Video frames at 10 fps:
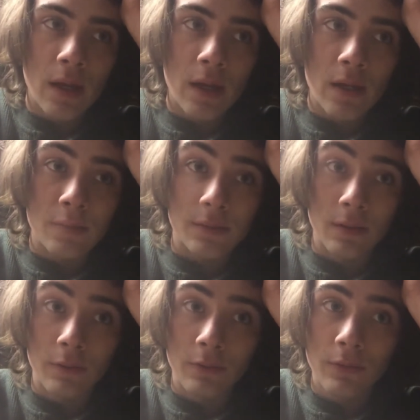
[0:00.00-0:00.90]
as
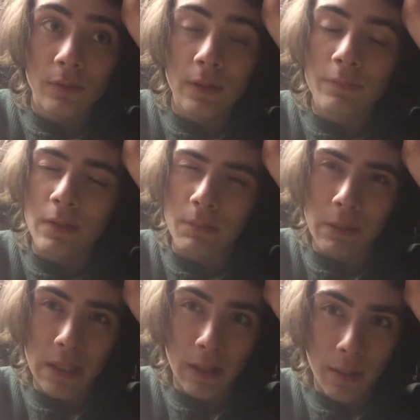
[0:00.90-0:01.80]
of lifting
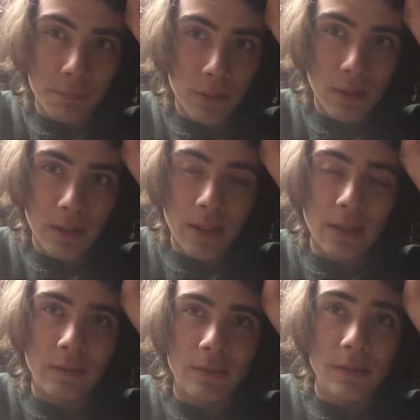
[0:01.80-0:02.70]
me up
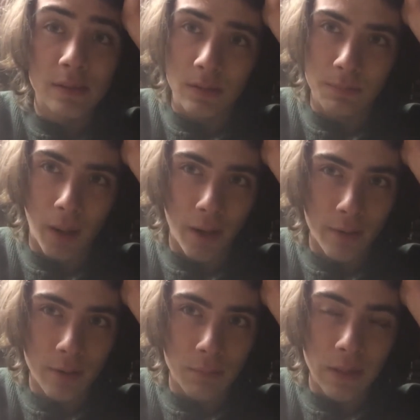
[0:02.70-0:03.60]
and
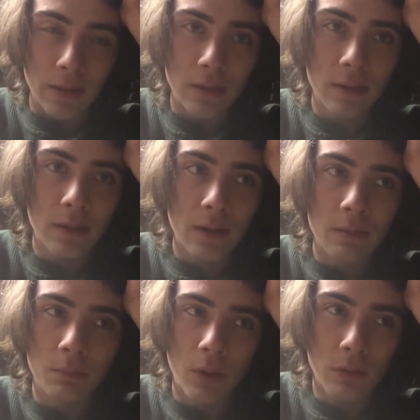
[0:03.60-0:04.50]
inspiring me
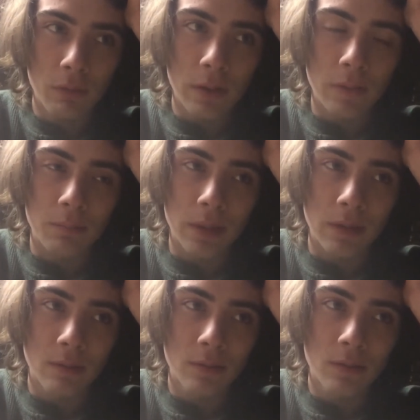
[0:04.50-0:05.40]
and motivating
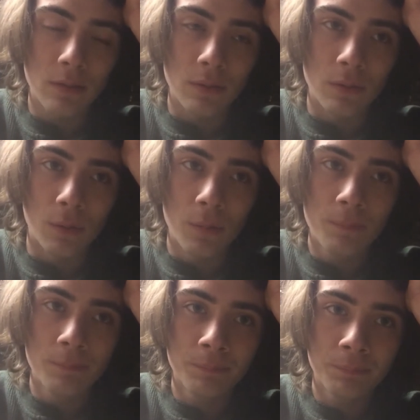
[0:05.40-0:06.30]
me to
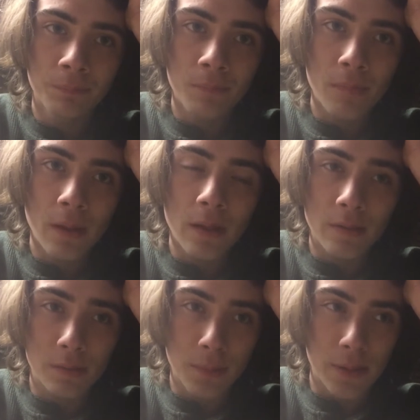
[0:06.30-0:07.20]

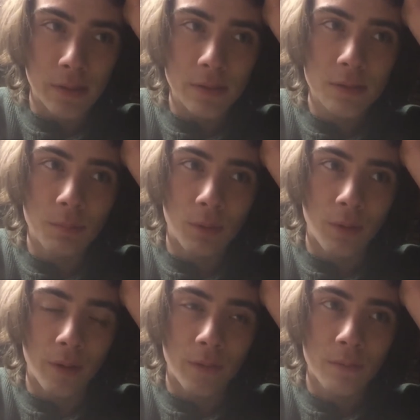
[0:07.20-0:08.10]
experience
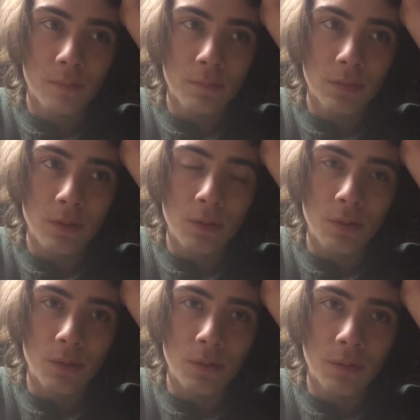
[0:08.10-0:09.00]
more,
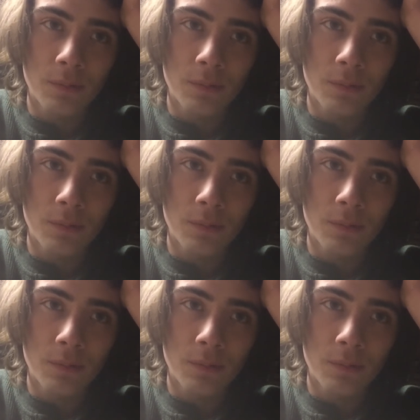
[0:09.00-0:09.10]
to